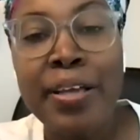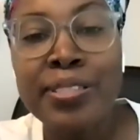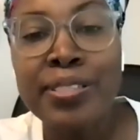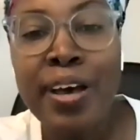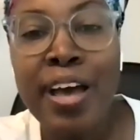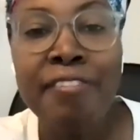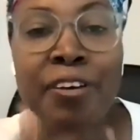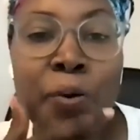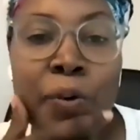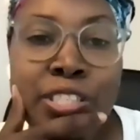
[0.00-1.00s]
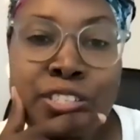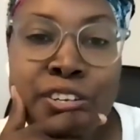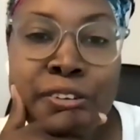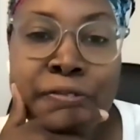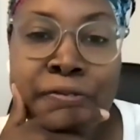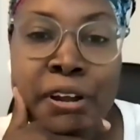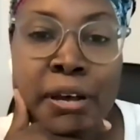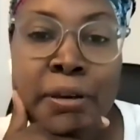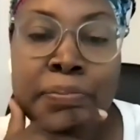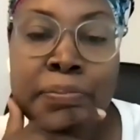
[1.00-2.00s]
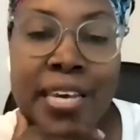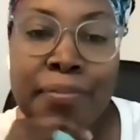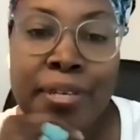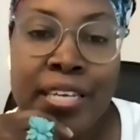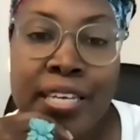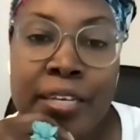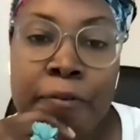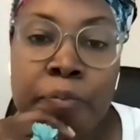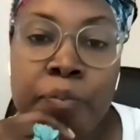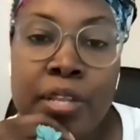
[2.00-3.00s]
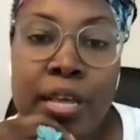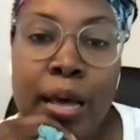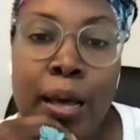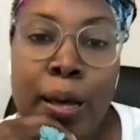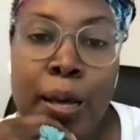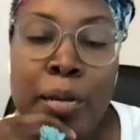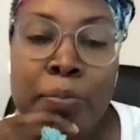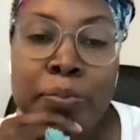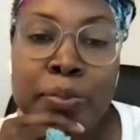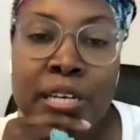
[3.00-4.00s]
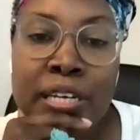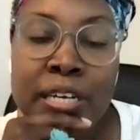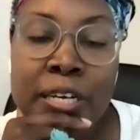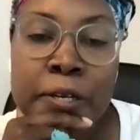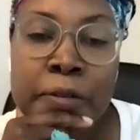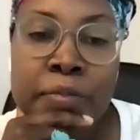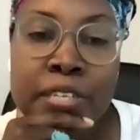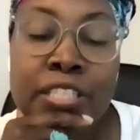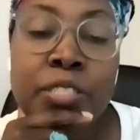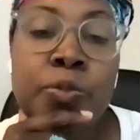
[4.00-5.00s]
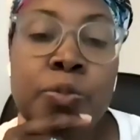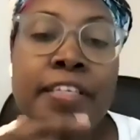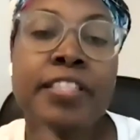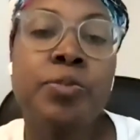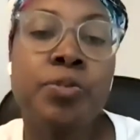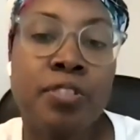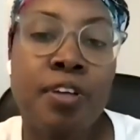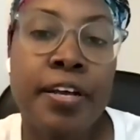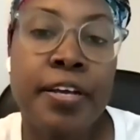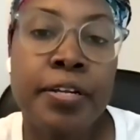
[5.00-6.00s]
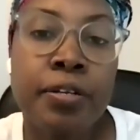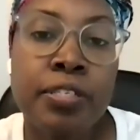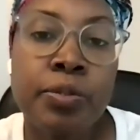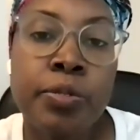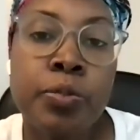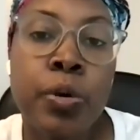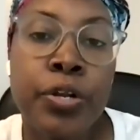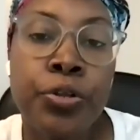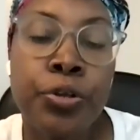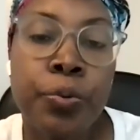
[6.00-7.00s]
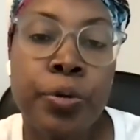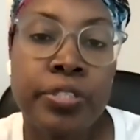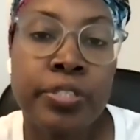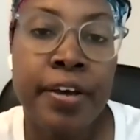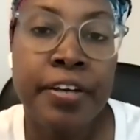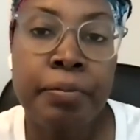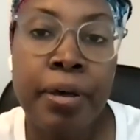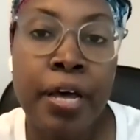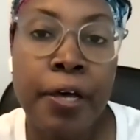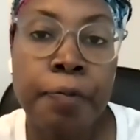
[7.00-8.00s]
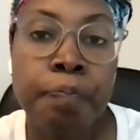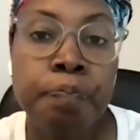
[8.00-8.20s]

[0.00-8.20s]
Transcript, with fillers: So I have a question from Debbie. Um, um, this was, I think this was talking, this was when you were talking about